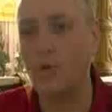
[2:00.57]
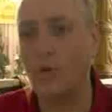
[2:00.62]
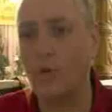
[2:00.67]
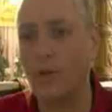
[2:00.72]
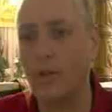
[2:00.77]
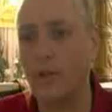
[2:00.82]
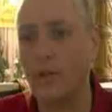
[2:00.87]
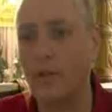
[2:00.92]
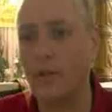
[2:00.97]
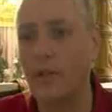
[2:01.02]

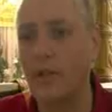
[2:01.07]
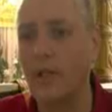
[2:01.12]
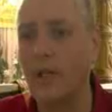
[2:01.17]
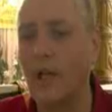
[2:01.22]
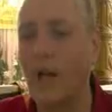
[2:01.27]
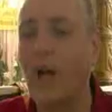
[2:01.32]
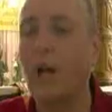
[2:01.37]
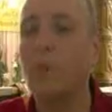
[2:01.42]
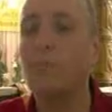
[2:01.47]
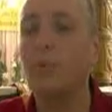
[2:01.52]
join
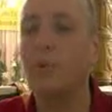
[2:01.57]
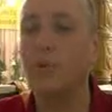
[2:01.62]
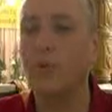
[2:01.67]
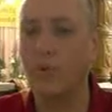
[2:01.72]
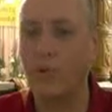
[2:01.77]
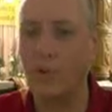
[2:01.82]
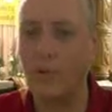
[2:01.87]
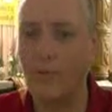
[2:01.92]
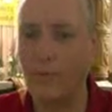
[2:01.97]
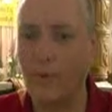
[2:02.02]

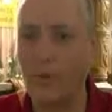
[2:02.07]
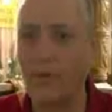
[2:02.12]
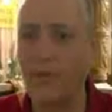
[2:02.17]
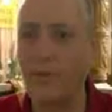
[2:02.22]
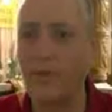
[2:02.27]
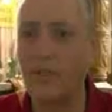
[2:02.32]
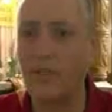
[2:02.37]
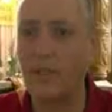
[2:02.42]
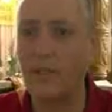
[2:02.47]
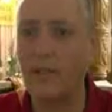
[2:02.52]
Hamburg
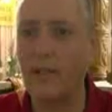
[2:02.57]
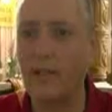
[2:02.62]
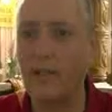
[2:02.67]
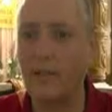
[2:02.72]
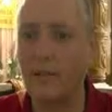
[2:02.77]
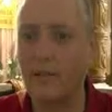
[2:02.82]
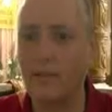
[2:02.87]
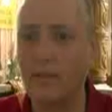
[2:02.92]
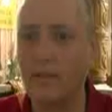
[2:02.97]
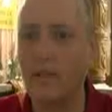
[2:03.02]
University,
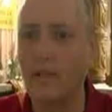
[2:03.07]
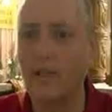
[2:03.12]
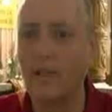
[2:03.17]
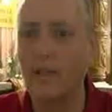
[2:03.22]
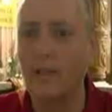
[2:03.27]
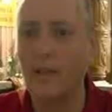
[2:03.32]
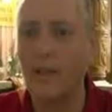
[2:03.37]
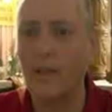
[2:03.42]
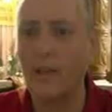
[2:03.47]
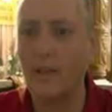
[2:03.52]
and
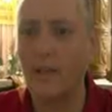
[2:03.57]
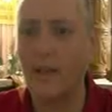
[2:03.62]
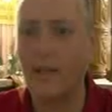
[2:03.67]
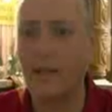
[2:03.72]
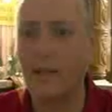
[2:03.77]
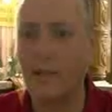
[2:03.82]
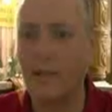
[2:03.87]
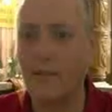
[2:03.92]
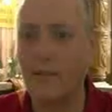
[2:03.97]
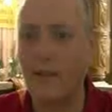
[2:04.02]
then
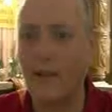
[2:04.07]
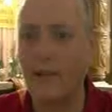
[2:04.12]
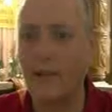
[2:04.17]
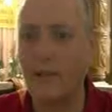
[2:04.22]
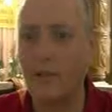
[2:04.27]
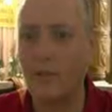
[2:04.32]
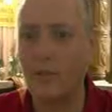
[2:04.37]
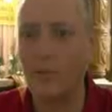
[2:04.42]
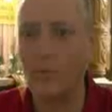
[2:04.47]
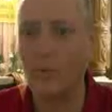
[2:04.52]
I
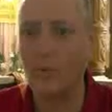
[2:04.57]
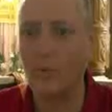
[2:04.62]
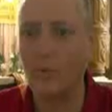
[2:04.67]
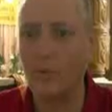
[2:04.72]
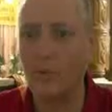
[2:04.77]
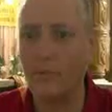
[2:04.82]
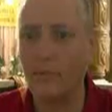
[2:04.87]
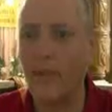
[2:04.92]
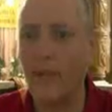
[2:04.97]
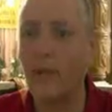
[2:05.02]
decided
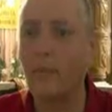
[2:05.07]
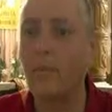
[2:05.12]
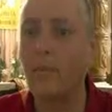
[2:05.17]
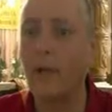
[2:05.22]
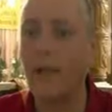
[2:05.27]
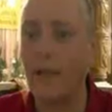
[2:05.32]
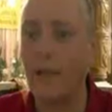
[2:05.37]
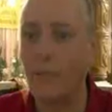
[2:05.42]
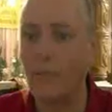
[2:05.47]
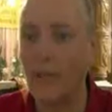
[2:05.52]
to make
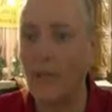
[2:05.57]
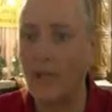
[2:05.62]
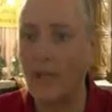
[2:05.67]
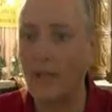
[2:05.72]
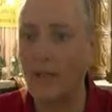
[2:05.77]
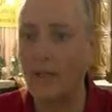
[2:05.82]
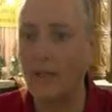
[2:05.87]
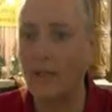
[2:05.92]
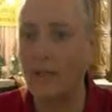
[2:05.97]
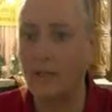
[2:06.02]
my
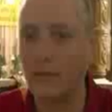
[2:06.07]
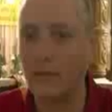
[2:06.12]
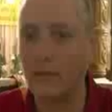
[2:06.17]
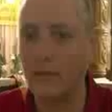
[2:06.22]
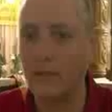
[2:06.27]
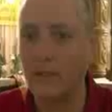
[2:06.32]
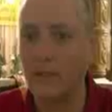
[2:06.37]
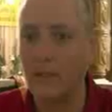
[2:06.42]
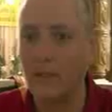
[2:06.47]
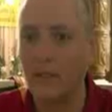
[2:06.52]
MA
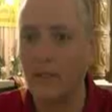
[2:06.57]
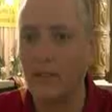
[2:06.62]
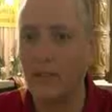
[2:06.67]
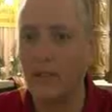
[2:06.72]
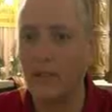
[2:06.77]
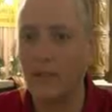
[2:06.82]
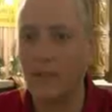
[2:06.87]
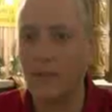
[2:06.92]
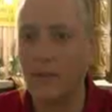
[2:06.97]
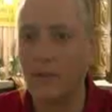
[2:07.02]
in
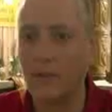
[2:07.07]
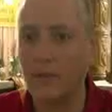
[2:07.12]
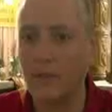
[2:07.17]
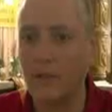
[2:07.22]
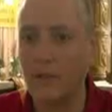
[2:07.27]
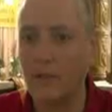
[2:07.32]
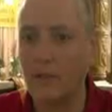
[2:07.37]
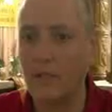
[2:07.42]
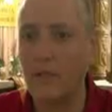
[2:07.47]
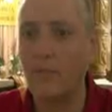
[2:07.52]

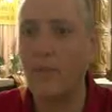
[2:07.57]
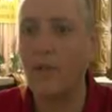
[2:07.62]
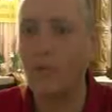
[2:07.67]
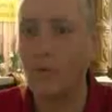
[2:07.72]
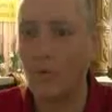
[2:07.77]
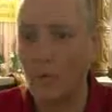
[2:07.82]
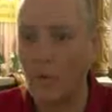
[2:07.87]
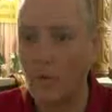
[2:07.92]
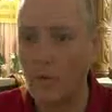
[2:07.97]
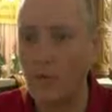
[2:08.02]

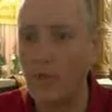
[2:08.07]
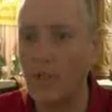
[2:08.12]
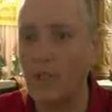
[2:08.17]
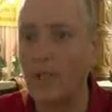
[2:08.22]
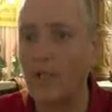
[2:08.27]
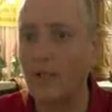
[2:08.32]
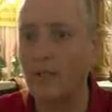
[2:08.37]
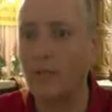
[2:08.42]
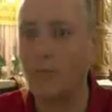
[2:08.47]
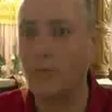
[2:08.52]

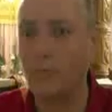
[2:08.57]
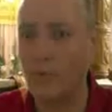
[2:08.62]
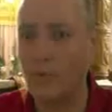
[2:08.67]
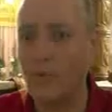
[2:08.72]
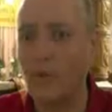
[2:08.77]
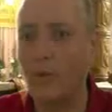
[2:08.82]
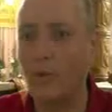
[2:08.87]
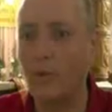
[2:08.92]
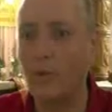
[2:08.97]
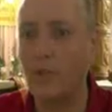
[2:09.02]
Tibetology and
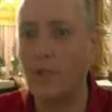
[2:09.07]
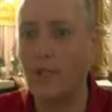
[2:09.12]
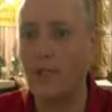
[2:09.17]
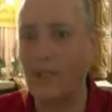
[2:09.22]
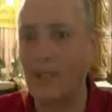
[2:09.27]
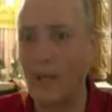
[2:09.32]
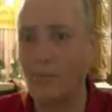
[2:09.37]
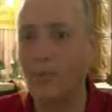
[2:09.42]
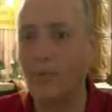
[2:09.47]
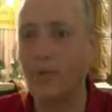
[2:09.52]

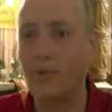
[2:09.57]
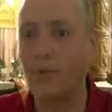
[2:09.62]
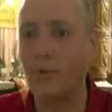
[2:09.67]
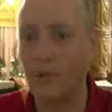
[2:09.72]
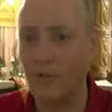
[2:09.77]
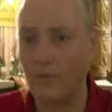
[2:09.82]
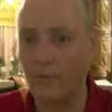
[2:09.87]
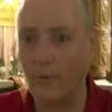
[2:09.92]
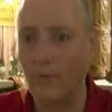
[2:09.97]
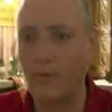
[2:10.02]
Buddhology at Hamburg
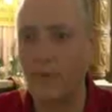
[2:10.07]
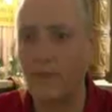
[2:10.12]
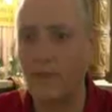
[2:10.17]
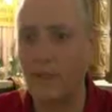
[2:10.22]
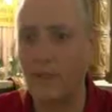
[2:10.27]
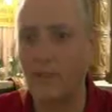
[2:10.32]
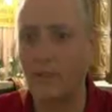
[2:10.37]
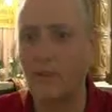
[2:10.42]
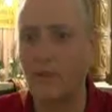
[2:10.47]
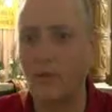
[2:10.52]

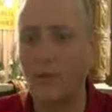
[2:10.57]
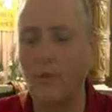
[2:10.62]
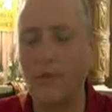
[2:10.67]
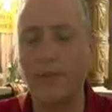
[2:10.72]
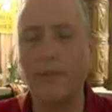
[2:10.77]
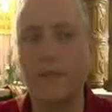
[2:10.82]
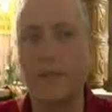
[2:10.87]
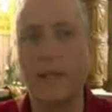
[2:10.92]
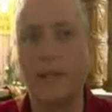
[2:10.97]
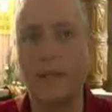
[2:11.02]
University. So
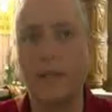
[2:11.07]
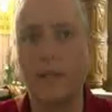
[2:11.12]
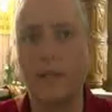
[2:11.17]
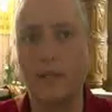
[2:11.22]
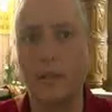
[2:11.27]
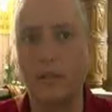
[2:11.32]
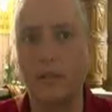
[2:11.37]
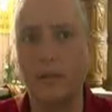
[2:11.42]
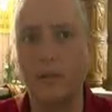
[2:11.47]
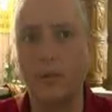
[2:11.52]
this I
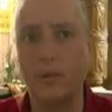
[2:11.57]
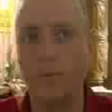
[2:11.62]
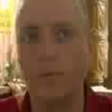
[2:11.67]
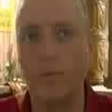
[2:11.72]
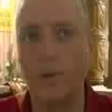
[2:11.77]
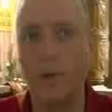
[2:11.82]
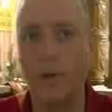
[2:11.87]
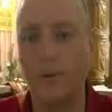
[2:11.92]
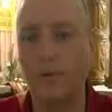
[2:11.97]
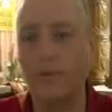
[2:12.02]
did in
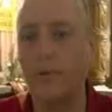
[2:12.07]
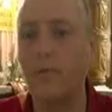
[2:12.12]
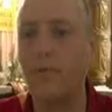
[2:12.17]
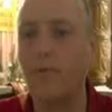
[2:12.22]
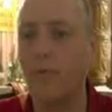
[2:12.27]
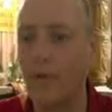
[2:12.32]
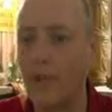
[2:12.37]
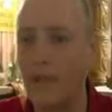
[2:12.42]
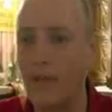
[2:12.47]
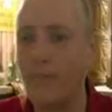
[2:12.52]

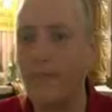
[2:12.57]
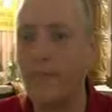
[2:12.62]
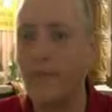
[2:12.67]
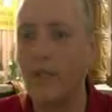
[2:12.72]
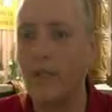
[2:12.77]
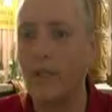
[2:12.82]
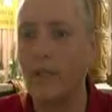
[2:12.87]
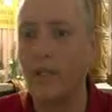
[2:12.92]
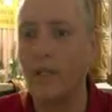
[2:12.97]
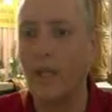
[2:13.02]
2003,
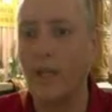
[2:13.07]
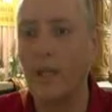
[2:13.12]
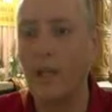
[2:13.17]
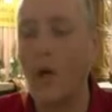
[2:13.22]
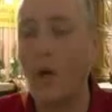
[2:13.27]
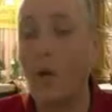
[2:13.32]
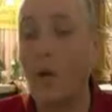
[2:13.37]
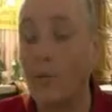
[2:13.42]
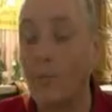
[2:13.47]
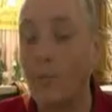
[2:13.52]
and
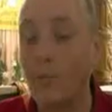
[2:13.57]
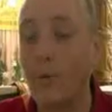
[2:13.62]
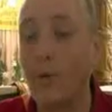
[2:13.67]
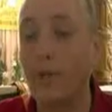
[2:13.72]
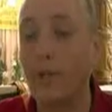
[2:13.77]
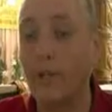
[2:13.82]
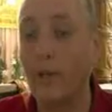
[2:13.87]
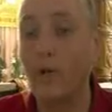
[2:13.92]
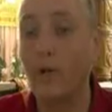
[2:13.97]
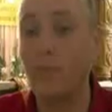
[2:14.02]
now I'm
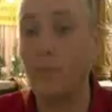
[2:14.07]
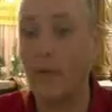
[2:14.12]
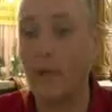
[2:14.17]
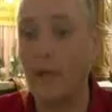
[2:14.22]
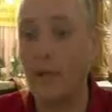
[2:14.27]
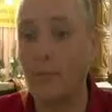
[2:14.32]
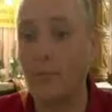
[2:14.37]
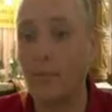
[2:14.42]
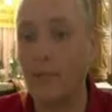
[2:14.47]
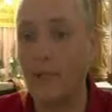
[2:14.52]
working on
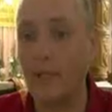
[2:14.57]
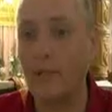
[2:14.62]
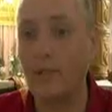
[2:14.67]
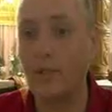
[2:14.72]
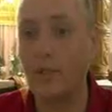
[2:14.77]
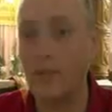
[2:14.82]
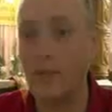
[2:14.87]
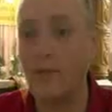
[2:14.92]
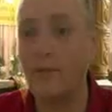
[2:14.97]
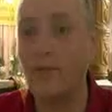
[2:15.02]
my
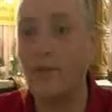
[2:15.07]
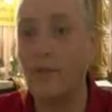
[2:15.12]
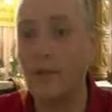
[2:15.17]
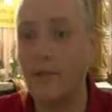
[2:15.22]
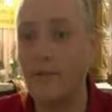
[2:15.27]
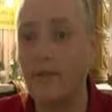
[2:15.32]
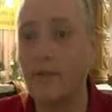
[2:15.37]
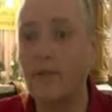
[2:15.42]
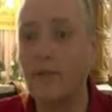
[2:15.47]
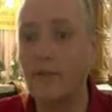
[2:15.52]
PhD
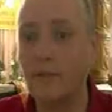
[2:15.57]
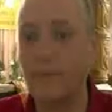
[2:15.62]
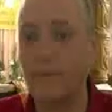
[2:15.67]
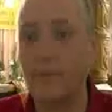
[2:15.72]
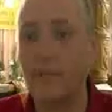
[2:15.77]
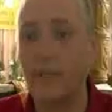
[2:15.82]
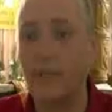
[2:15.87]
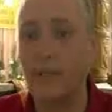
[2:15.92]
thesis.